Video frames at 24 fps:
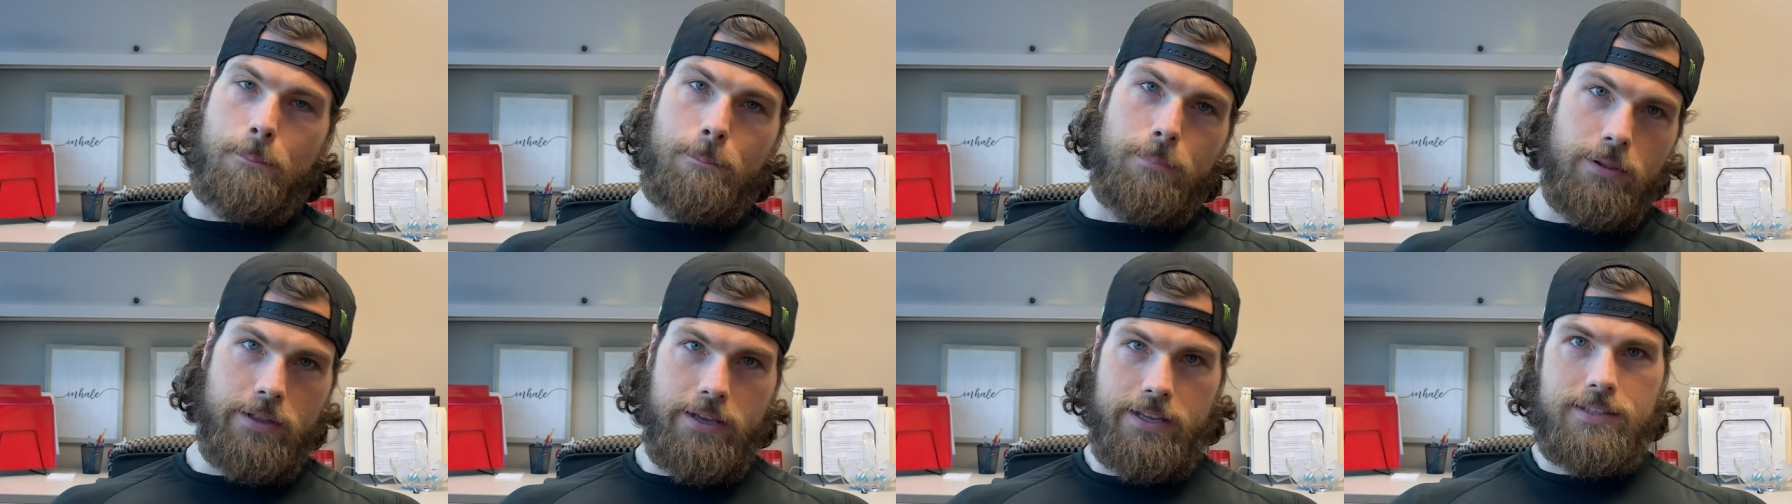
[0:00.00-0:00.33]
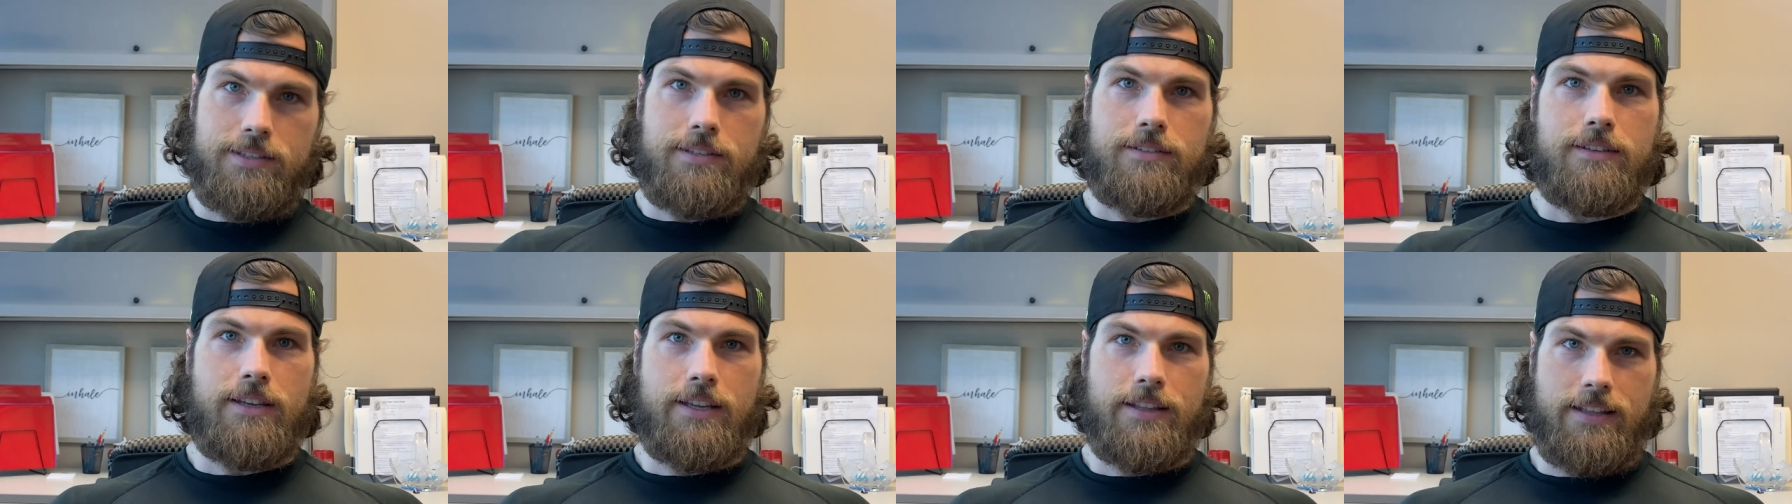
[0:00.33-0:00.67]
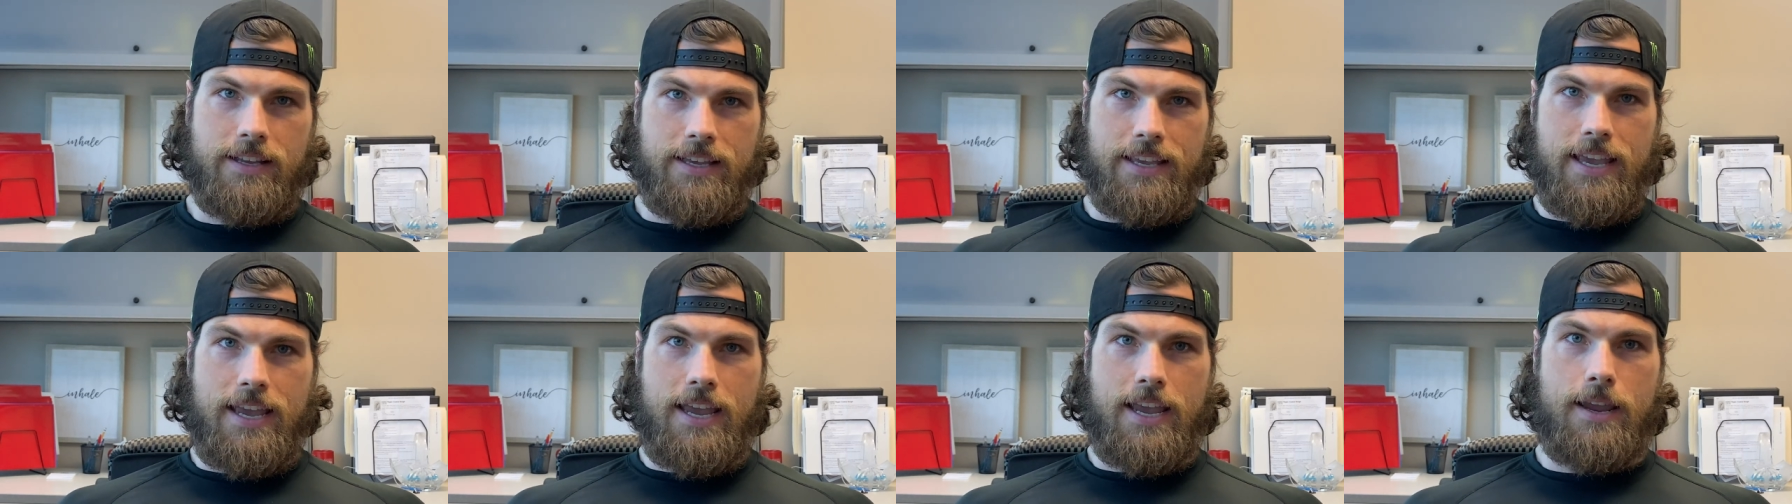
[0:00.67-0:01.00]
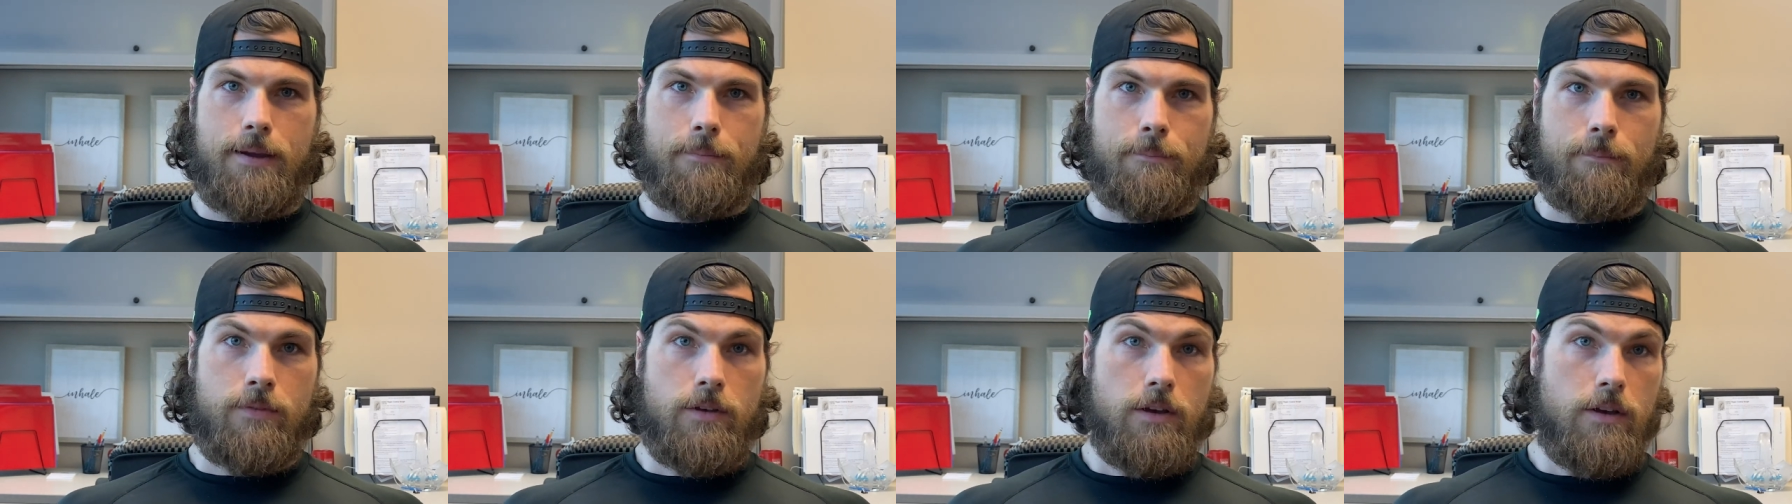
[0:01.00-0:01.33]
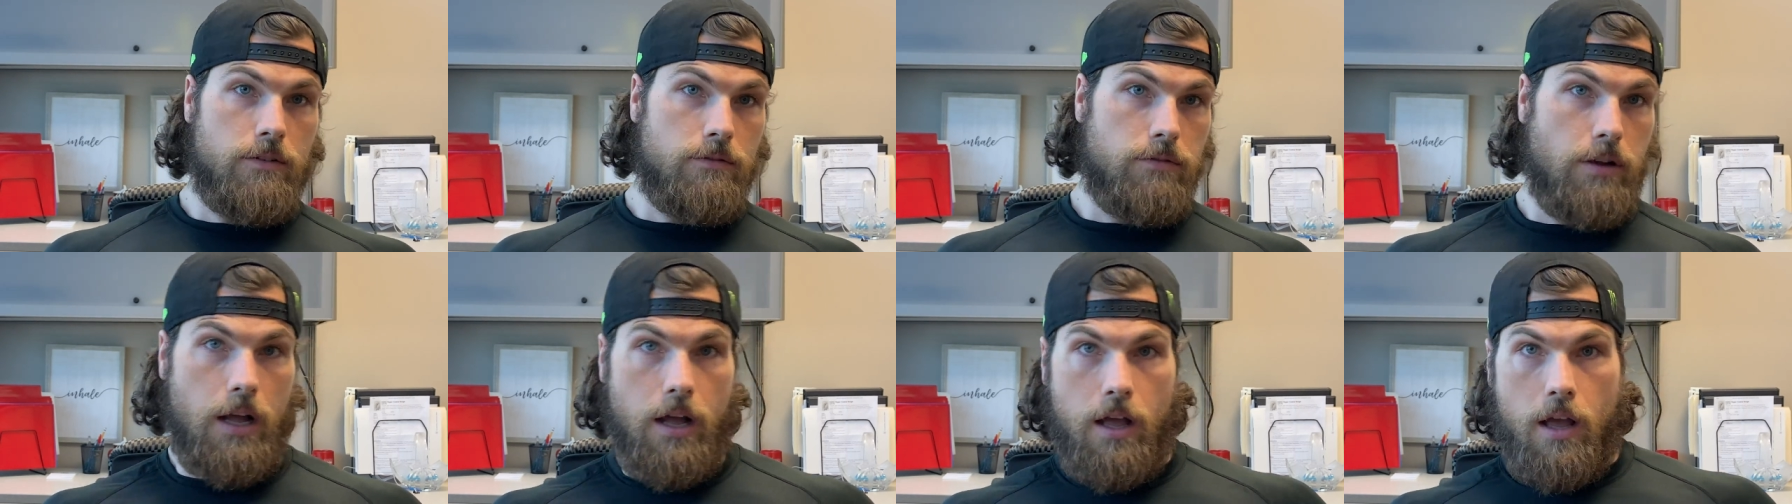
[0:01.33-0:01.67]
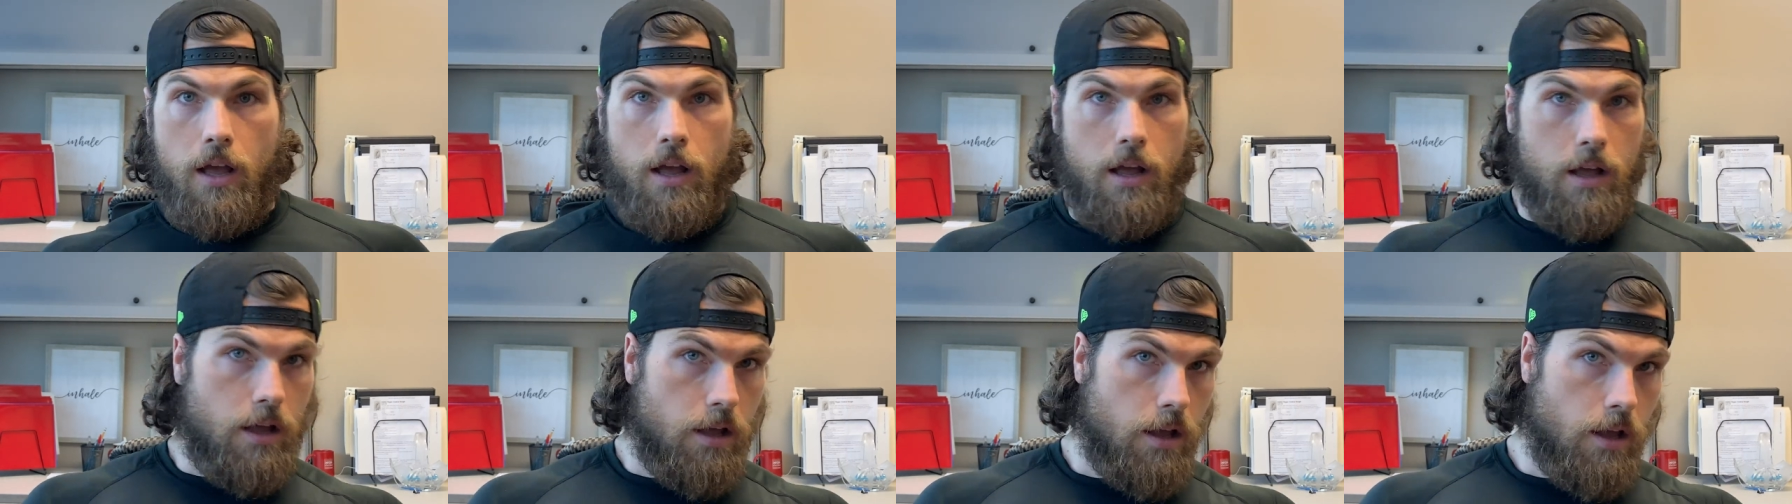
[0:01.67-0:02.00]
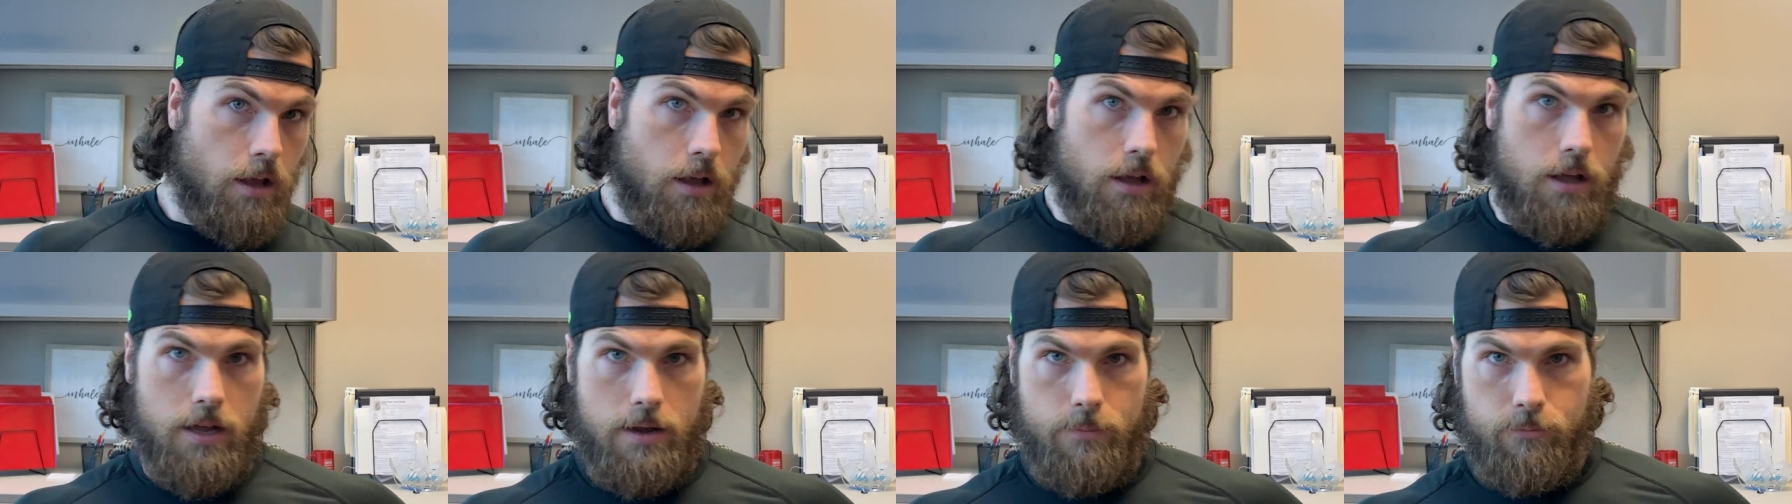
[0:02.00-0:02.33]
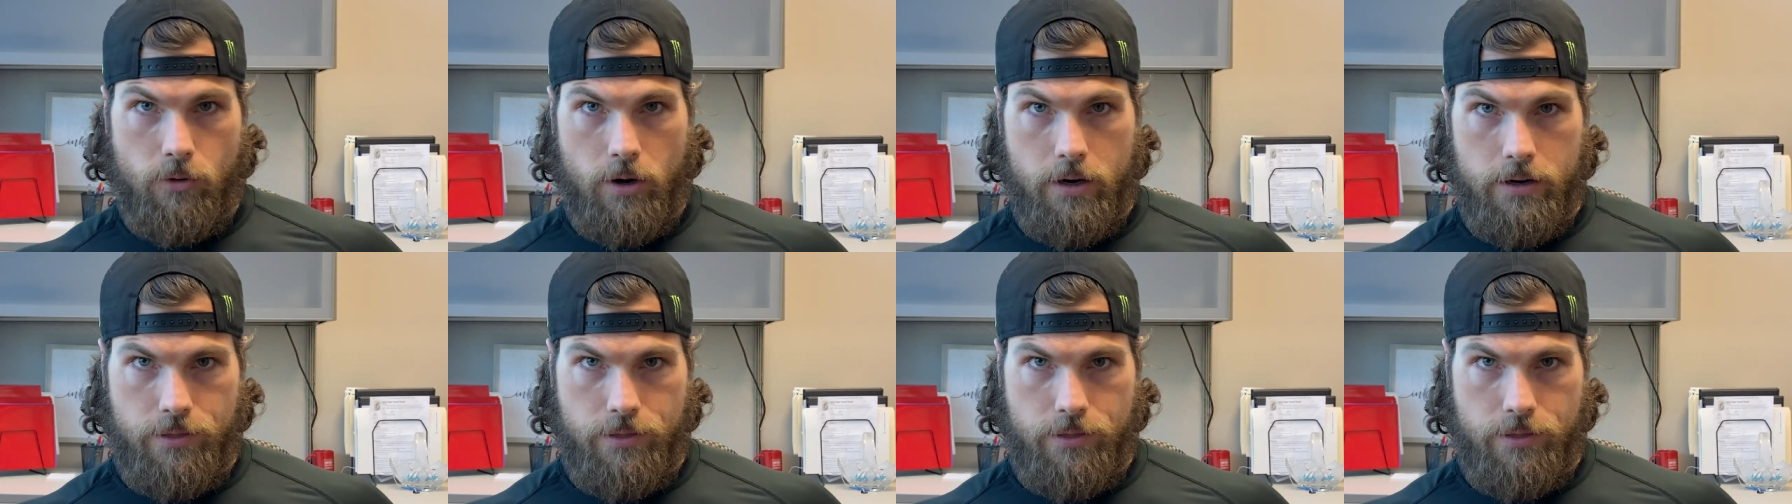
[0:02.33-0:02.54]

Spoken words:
on a blitz in the game. I'm